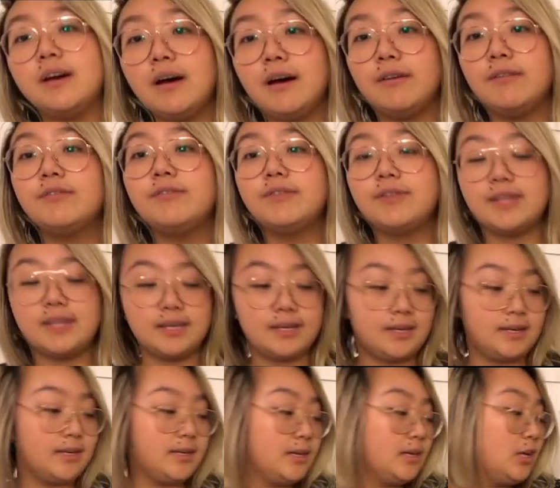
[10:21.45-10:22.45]
of
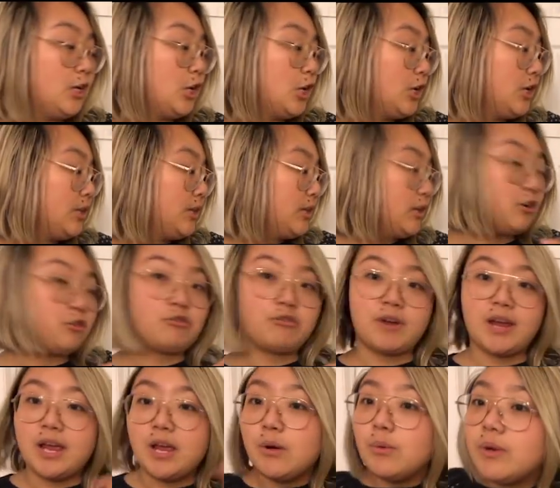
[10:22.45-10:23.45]
the
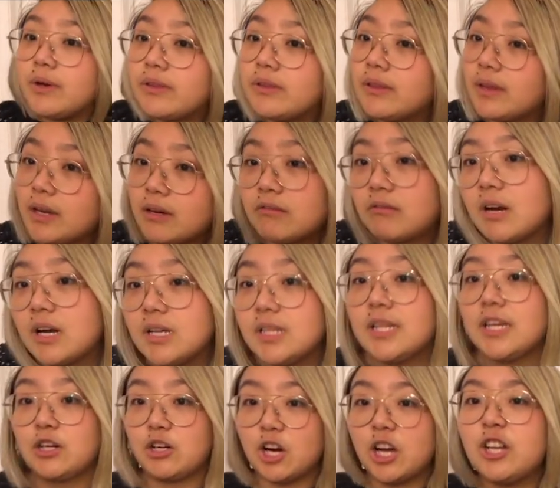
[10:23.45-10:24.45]
gray with like
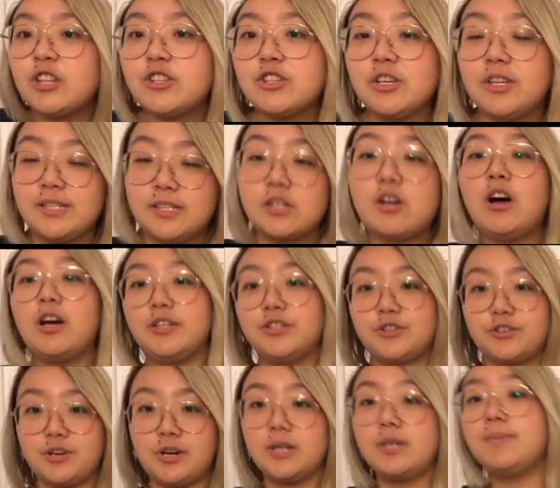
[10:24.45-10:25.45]
it's
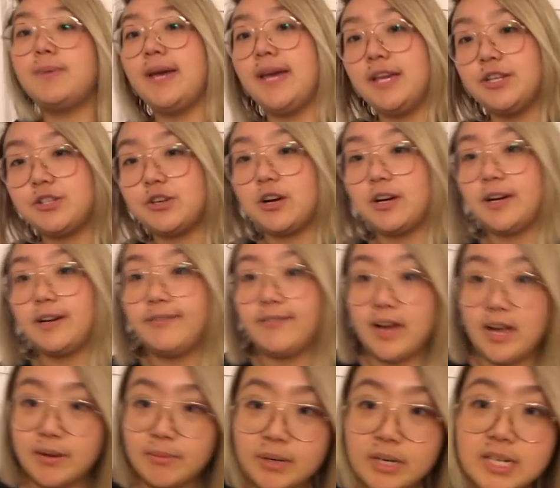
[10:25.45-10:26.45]
Construct by Hedgehog
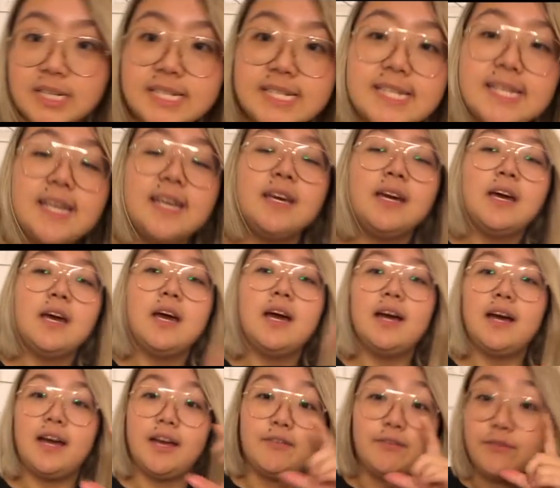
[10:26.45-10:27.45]
Fibers.
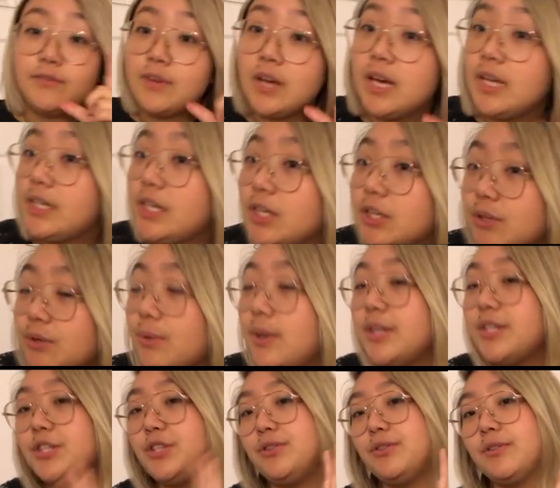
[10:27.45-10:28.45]
I have another
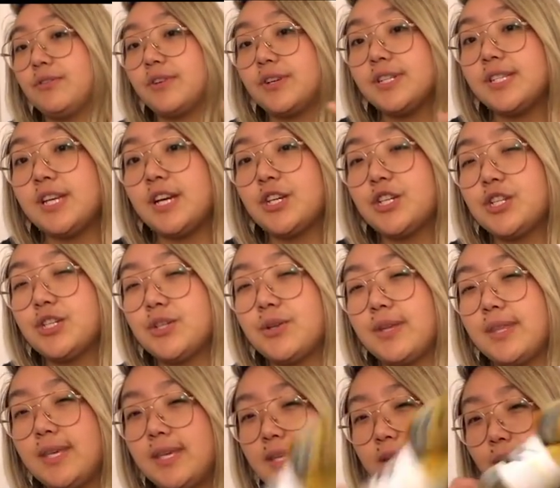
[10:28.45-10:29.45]
one to do the first section, so
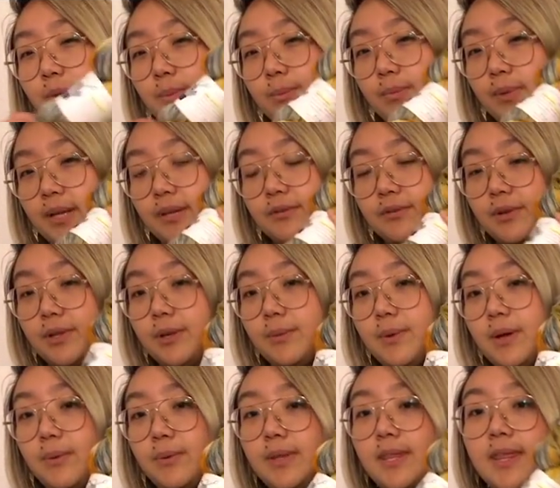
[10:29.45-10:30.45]
I think they would blend really
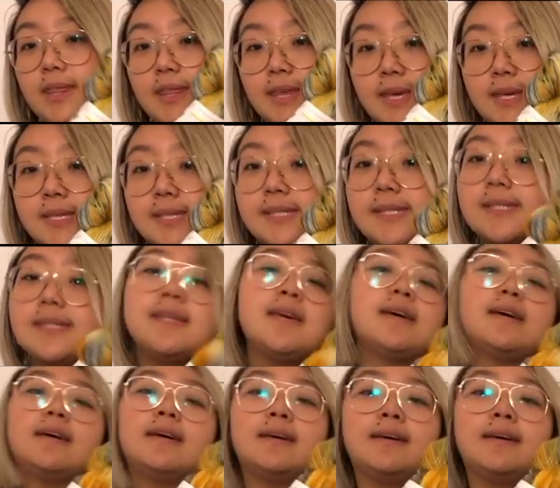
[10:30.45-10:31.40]
well with this.